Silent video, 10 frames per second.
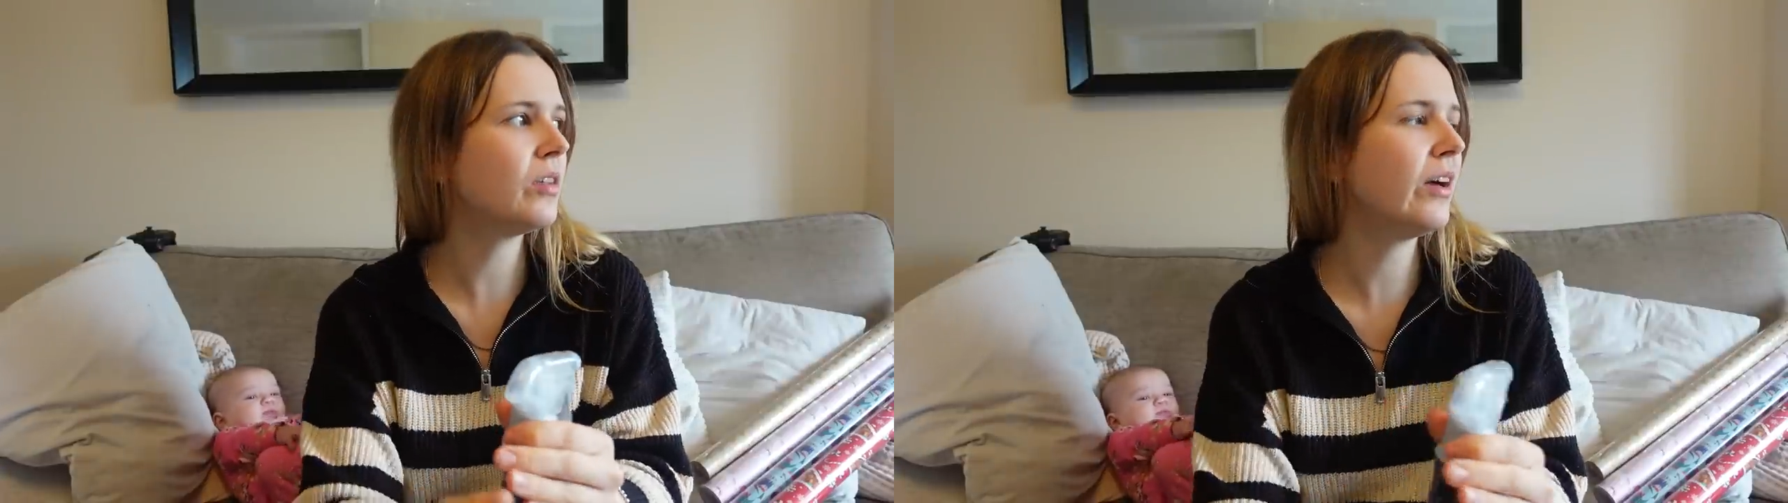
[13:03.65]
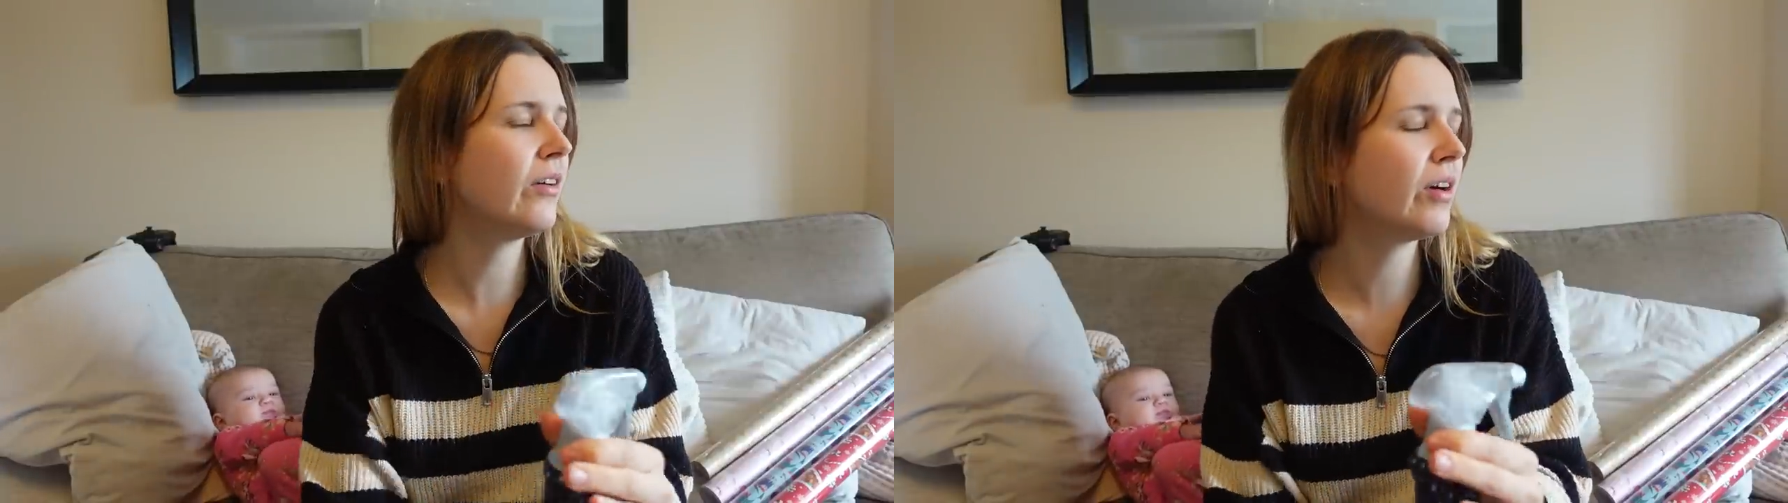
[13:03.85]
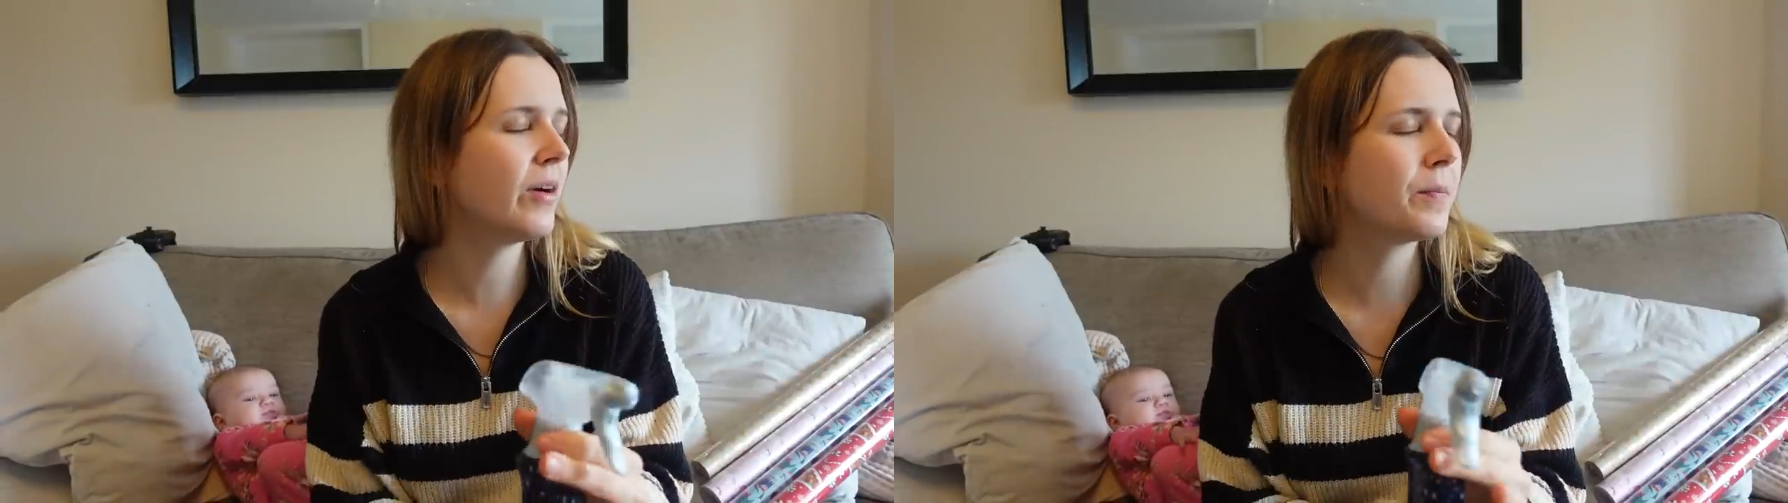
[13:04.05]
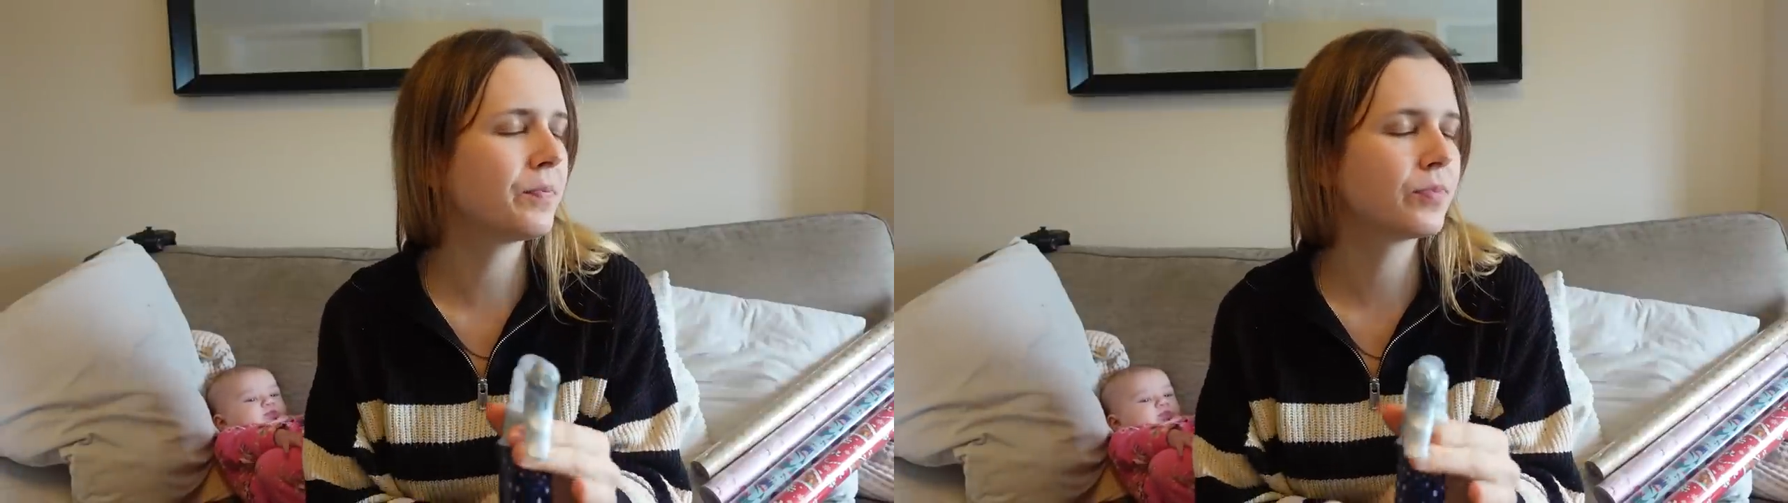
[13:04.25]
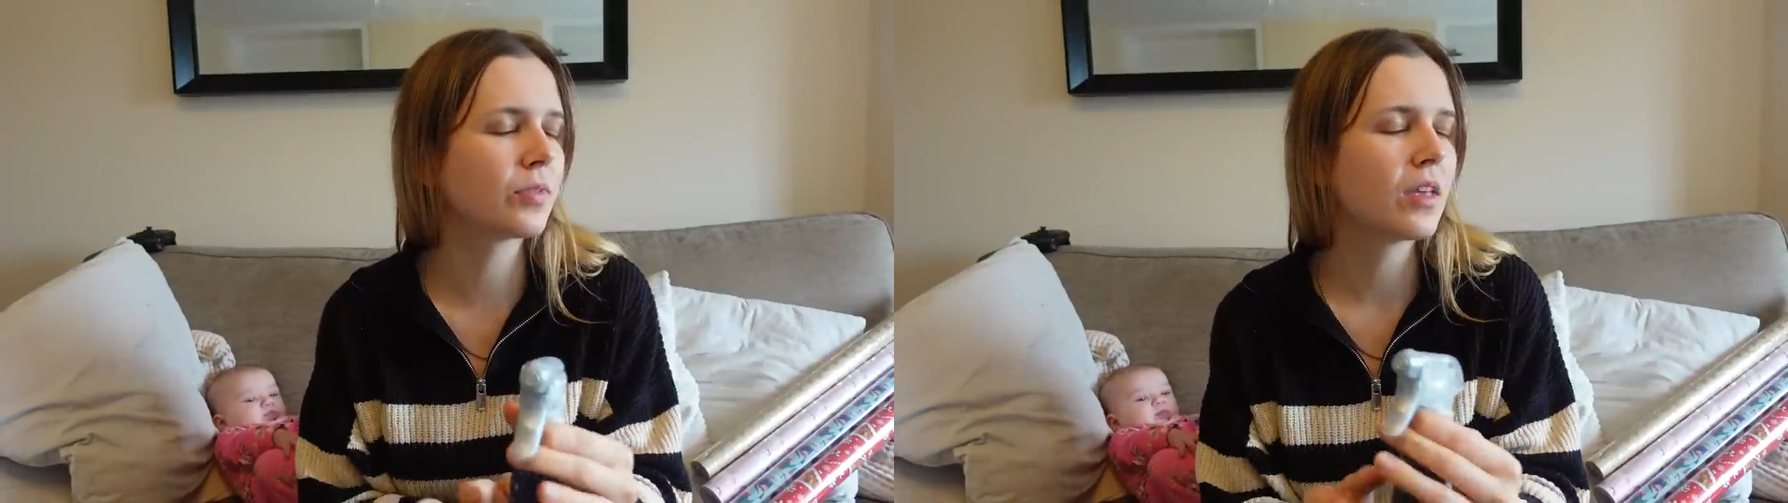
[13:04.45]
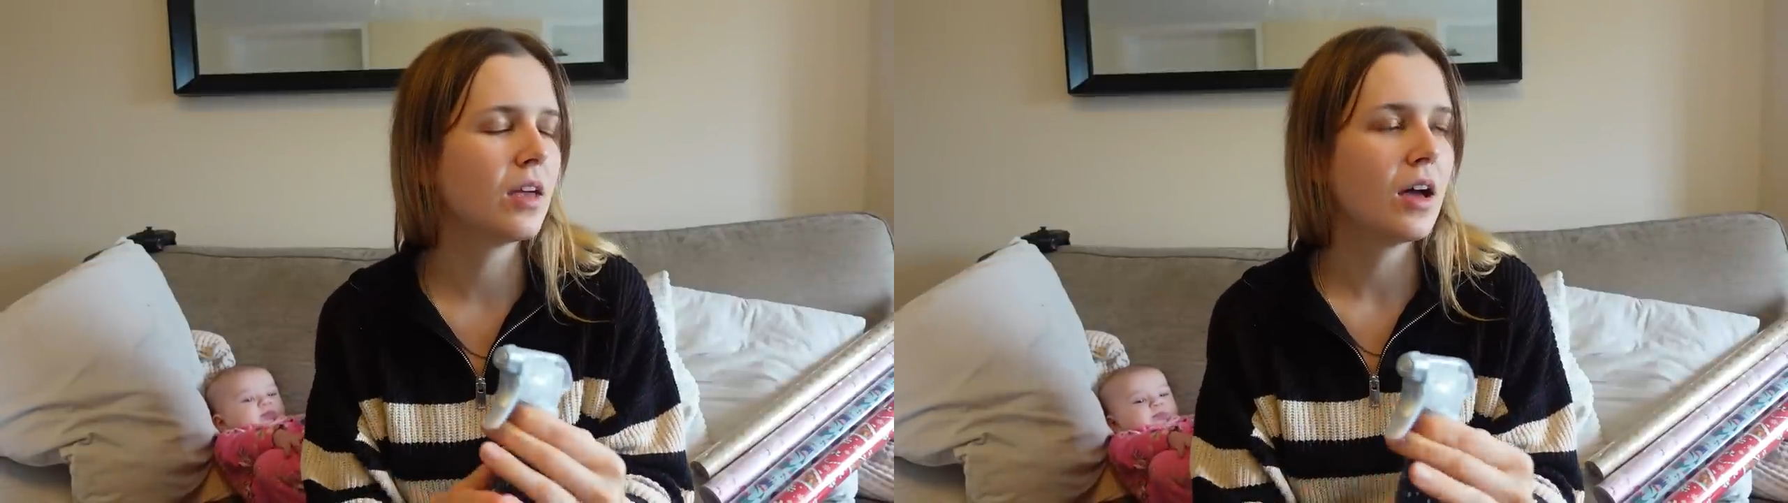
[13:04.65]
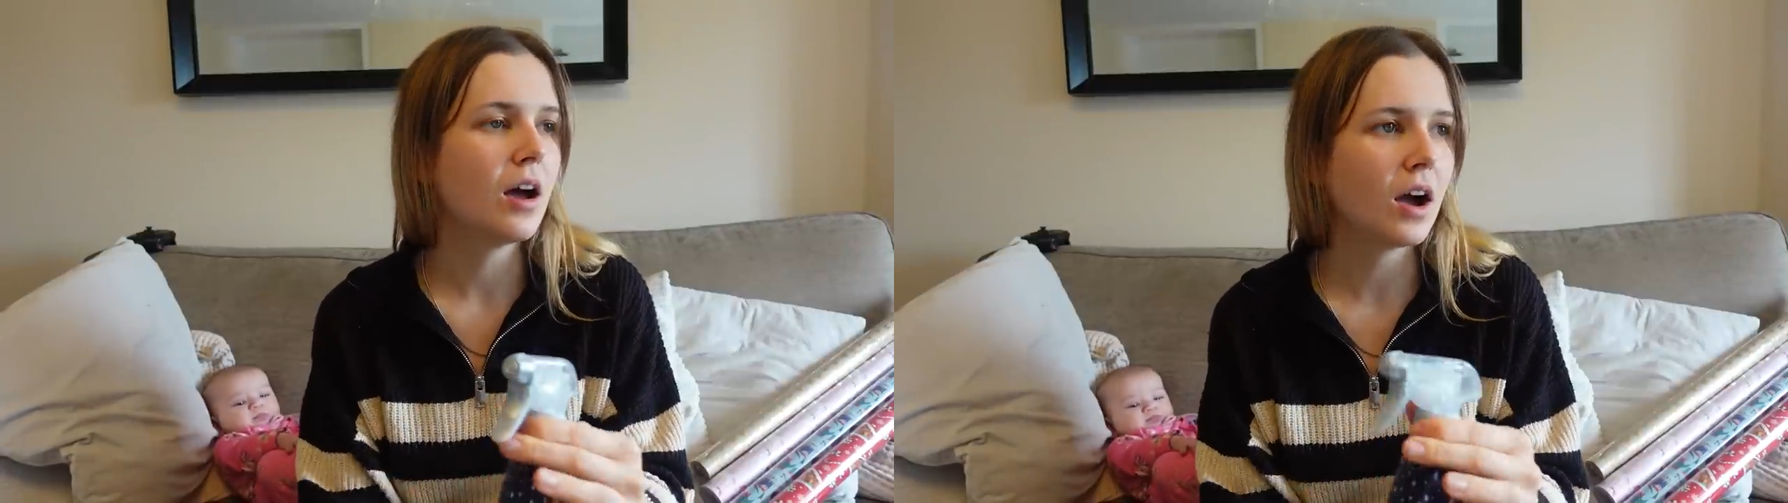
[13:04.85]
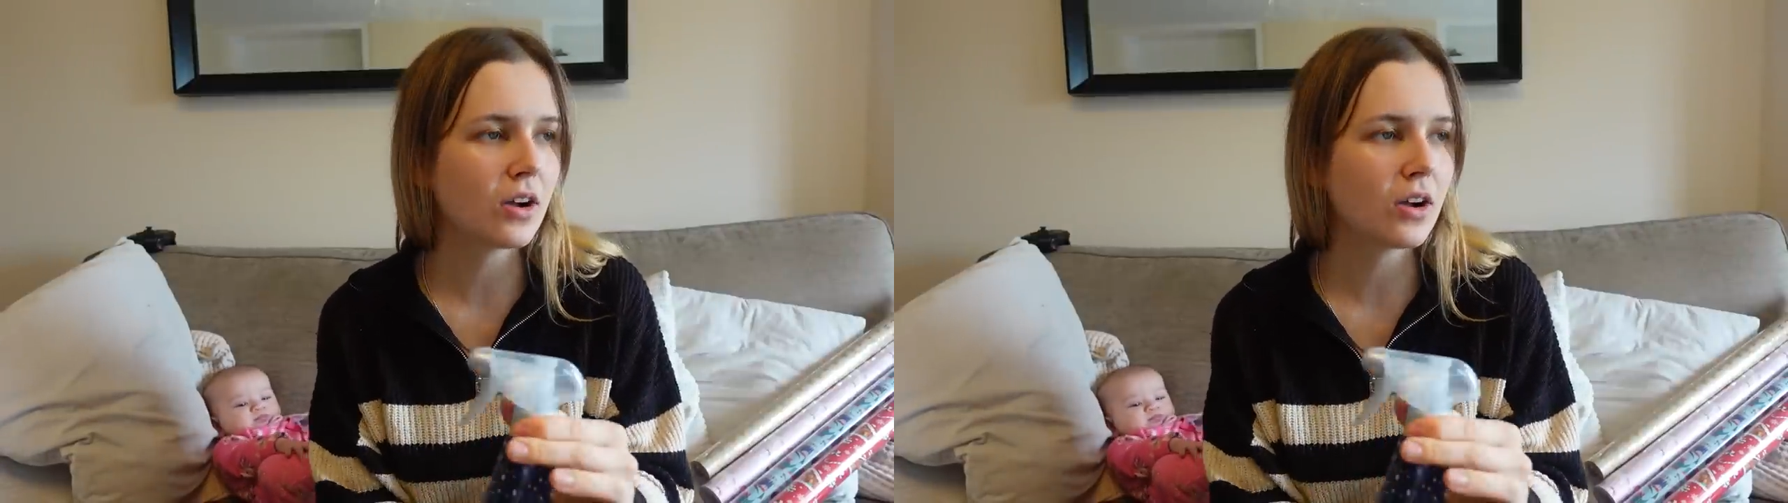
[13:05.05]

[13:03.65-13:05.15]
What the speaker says: I